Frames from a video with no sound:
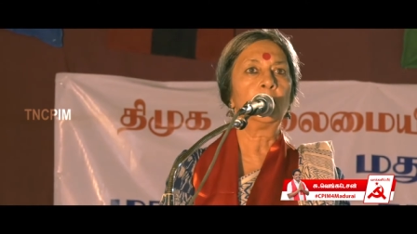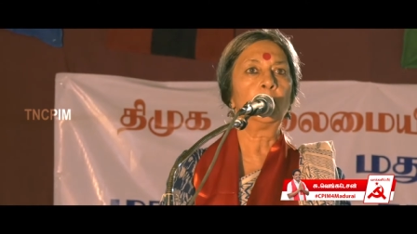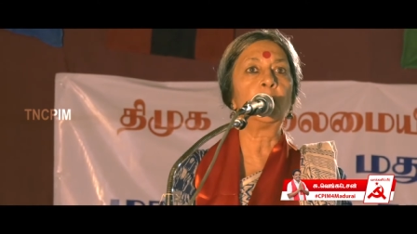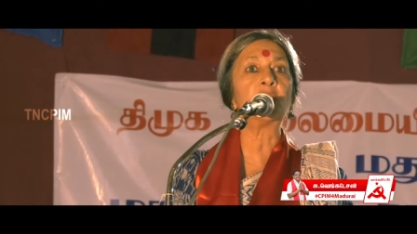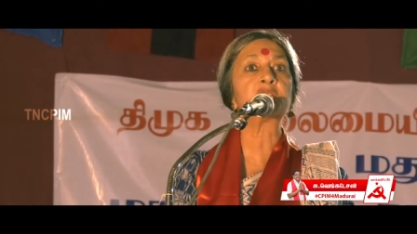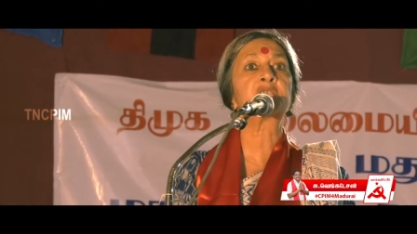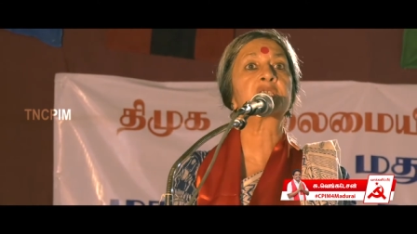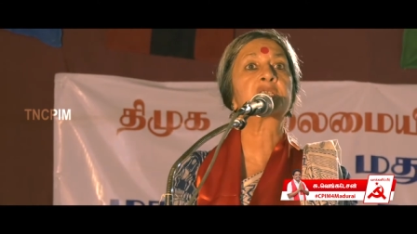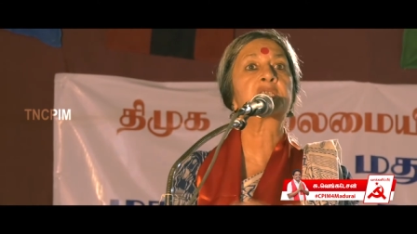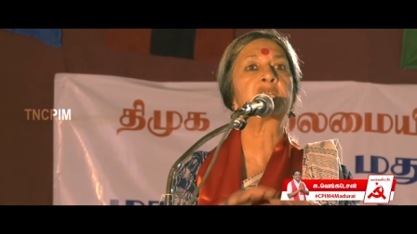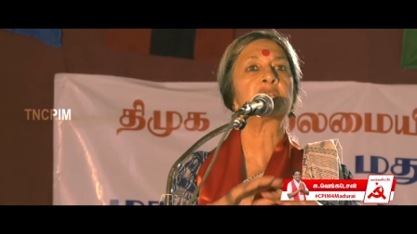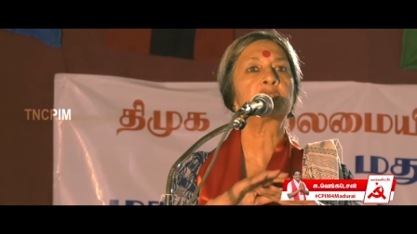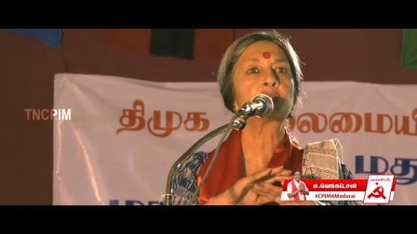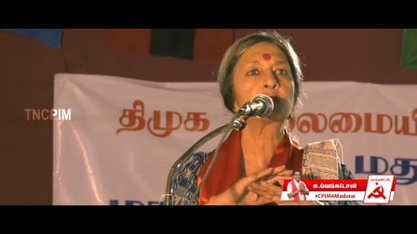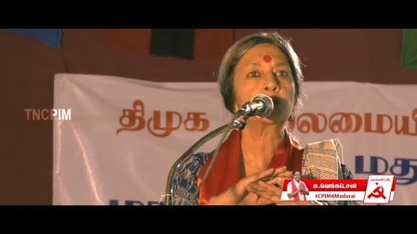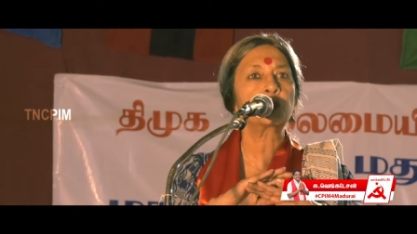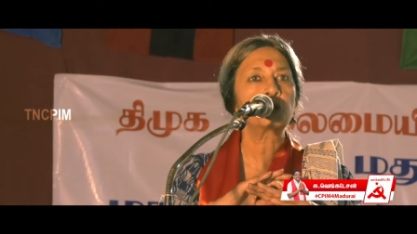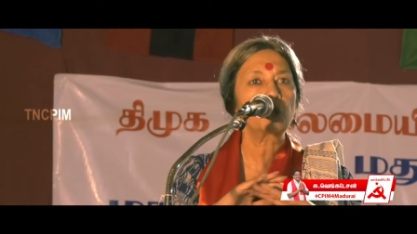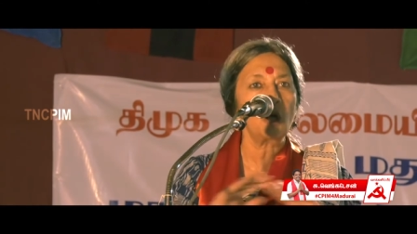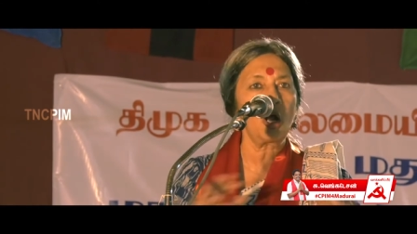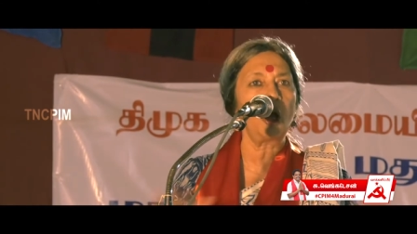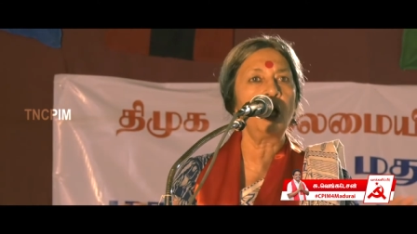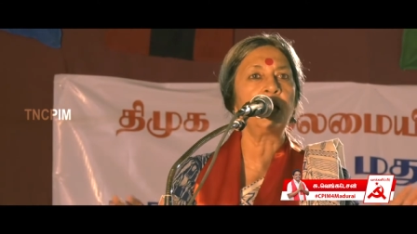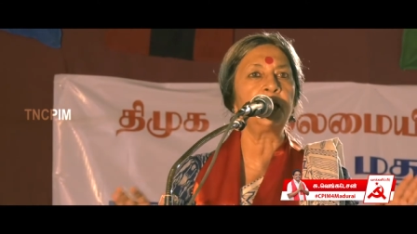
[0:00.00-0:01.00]
was
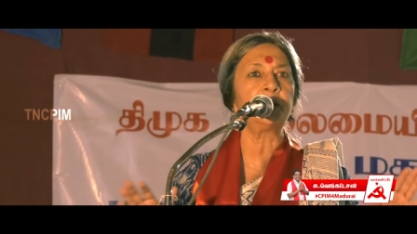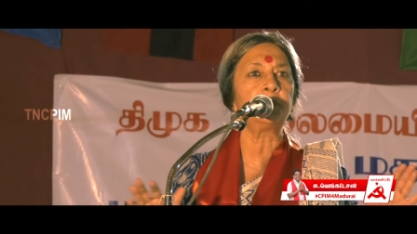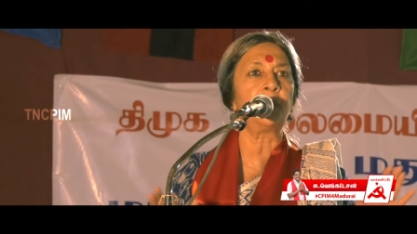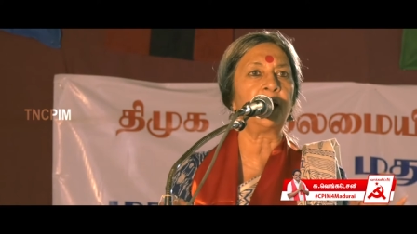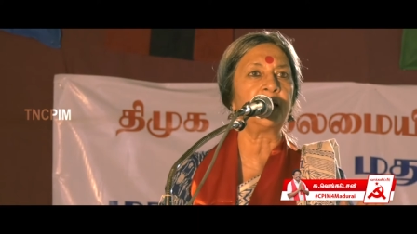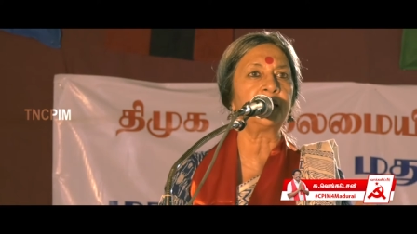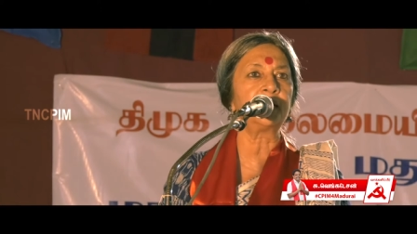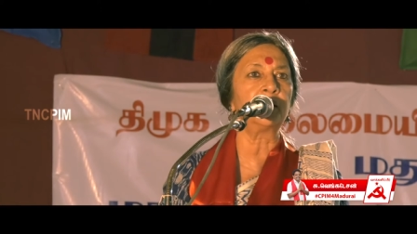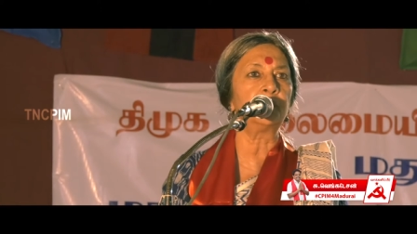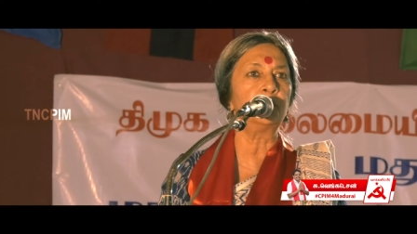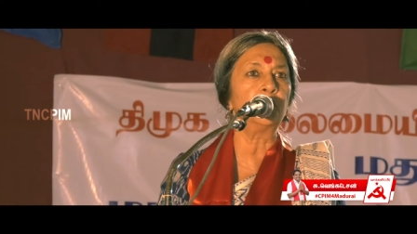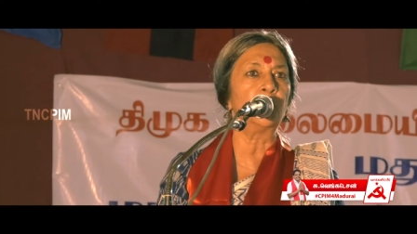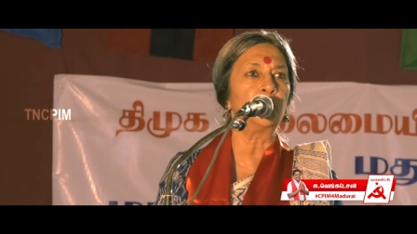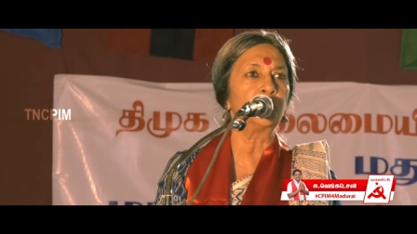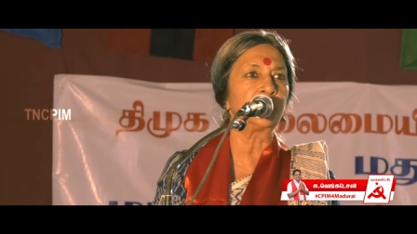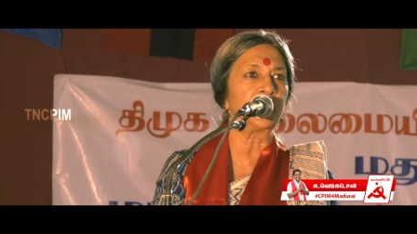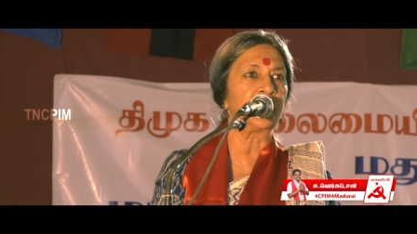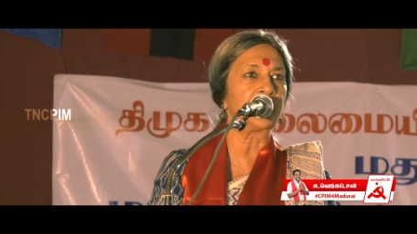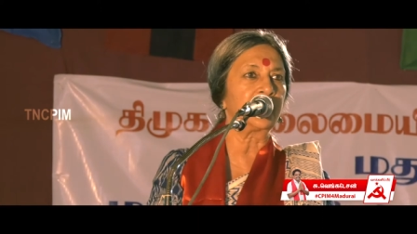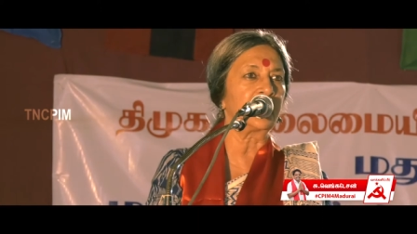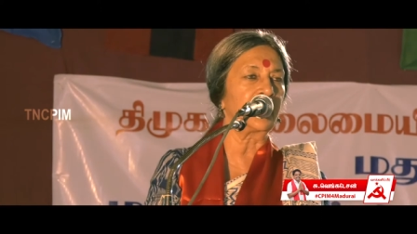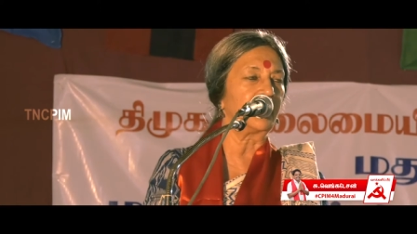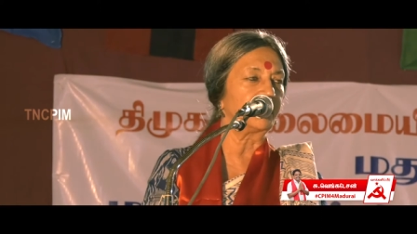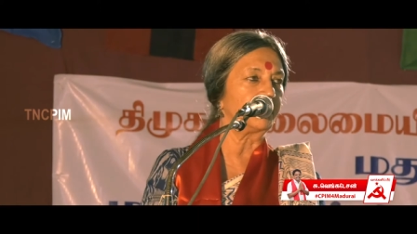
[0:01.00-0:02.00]
destroyed by the
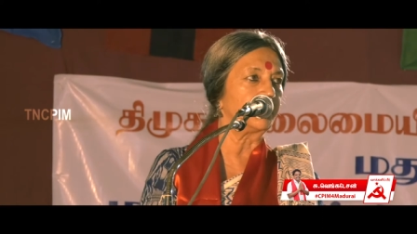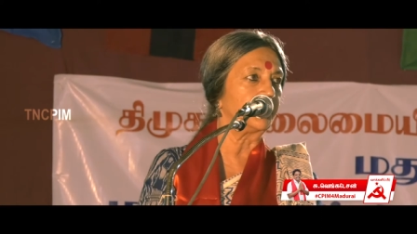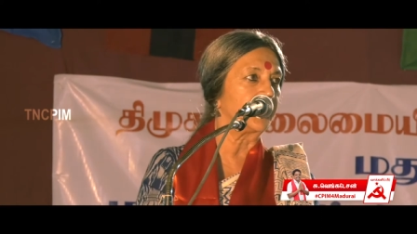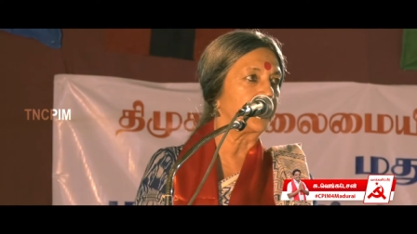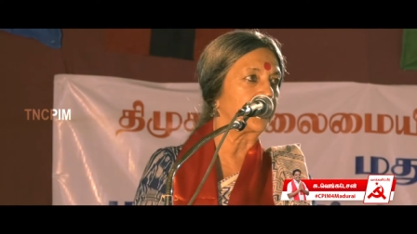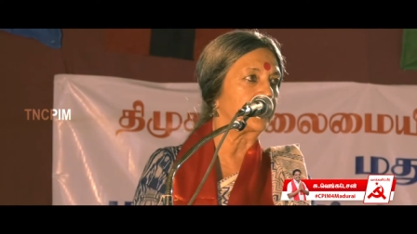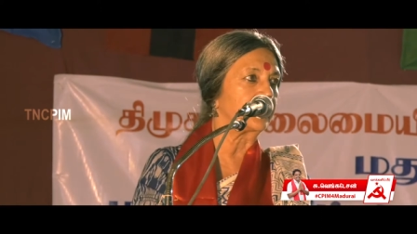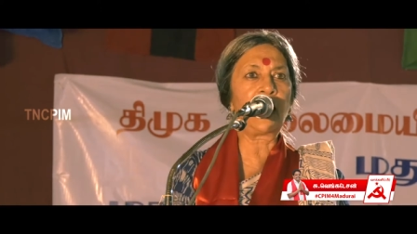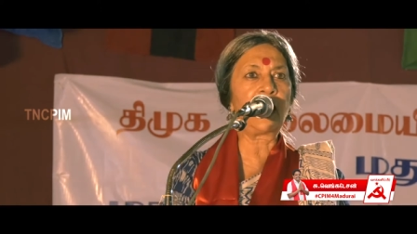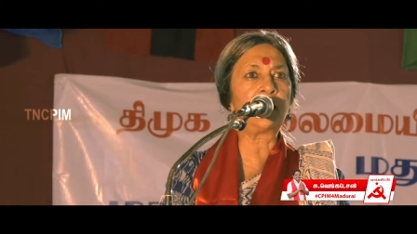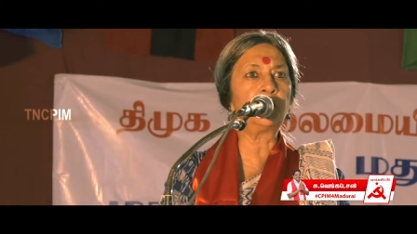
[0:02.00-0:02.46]
Modi government.